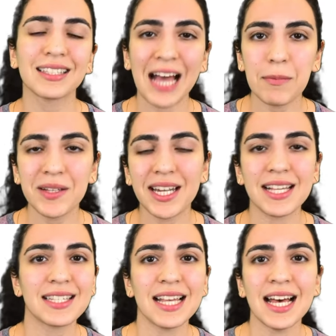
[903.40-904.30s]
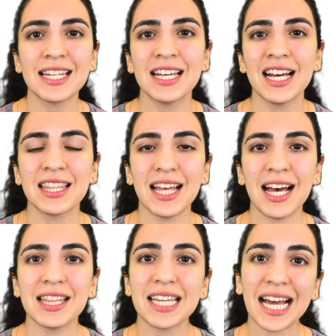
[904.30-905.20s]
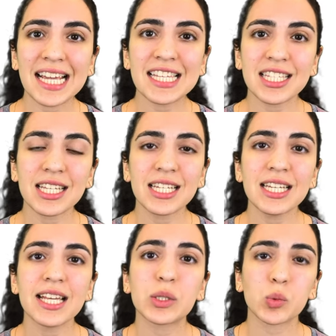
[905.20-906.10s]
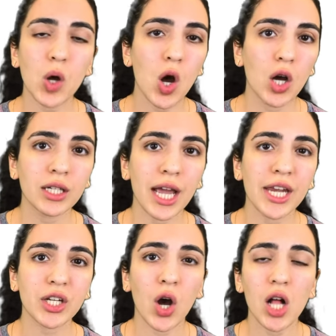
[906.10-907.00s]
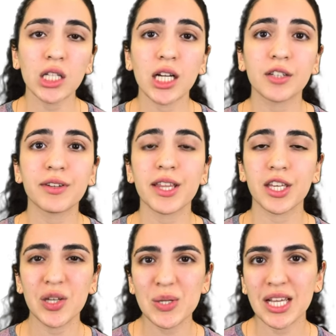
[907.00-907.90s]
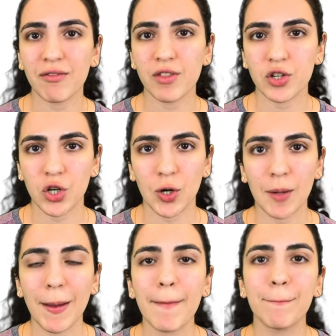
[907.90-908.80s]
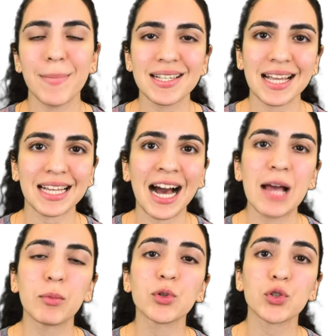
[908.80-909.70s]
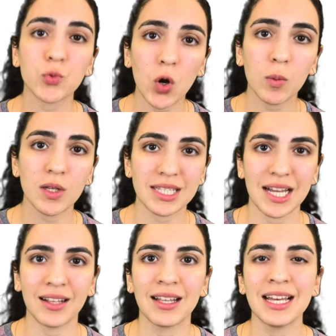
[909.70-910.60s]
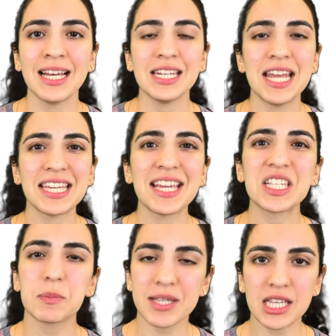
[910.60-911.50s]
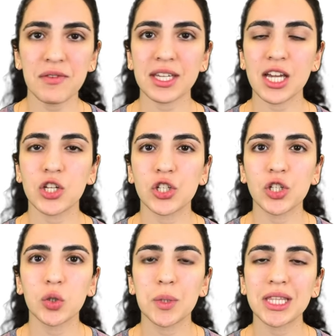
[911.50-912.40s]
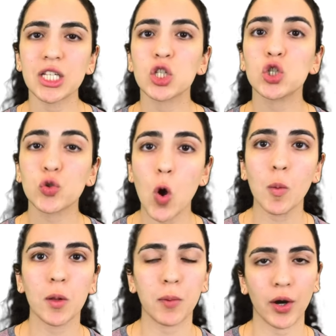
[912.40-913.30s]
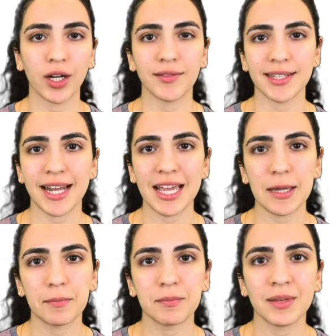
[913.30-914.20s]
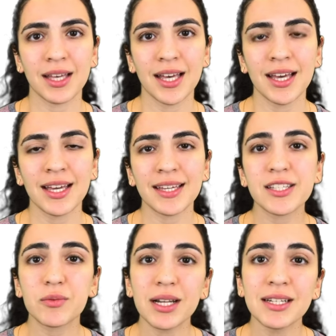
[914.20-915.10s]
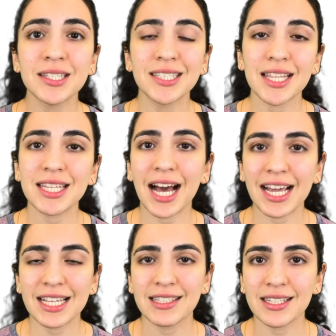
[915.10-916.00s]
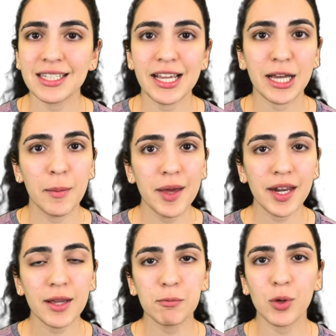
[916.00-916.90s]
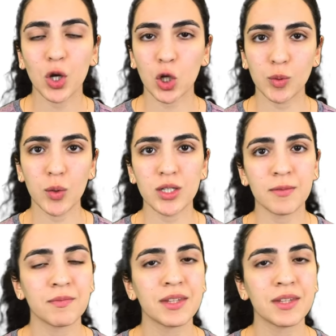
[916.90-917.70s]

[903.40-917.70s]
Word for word: Caplan has said that the I S C T is wrong in calling for the use of the term mesenchymal stromal cell, taking specific issue with the stromal part of the name. He's written that the I S C T committee, quote,